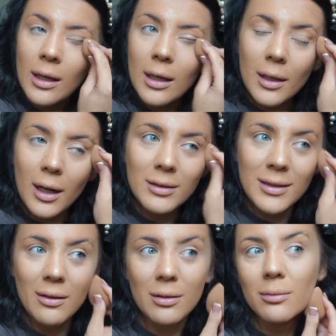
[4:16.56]
And I
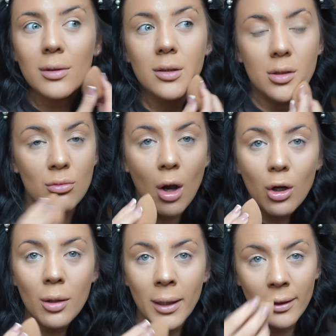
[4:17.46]
said to him, do not
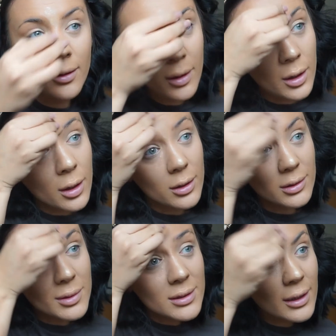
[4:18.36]
come in, because
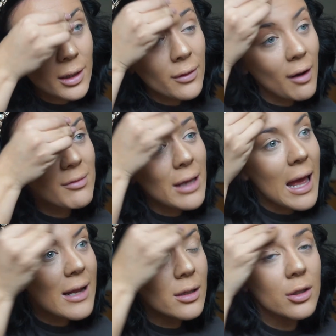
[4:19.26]
I'm sick of having to
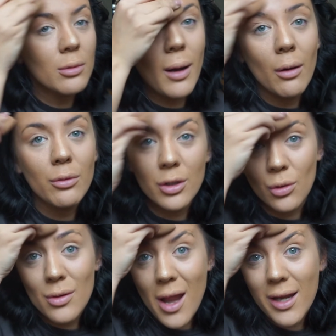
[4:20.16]
edit you out in your
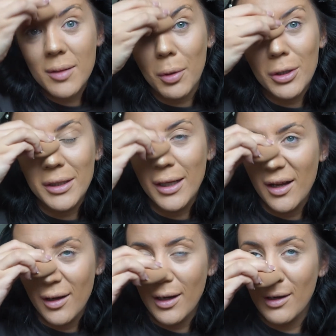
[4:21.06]
naked body
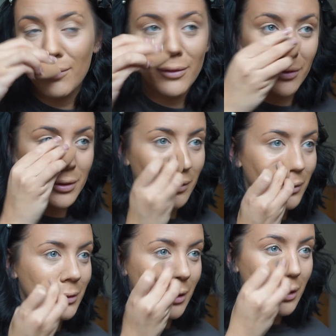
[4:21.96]
out my
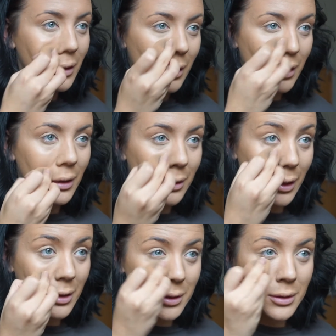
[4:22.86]
videos. And he
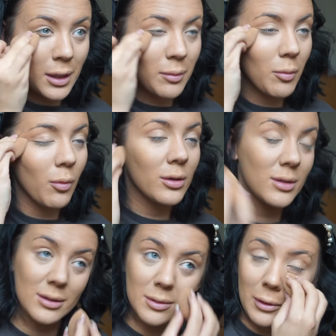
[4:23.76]
actually came in once.
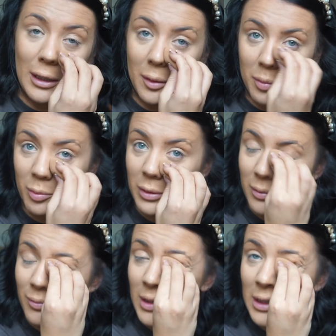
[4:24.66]
It's a bit like a puppy.
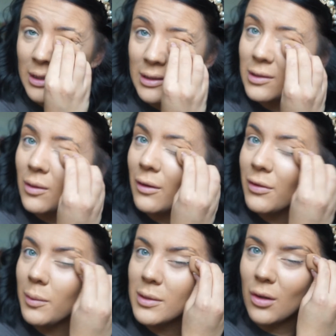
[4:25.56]
So I feel
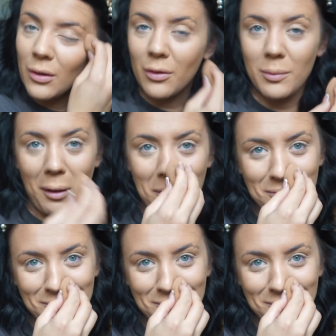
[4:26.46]
a bit sorry for him now.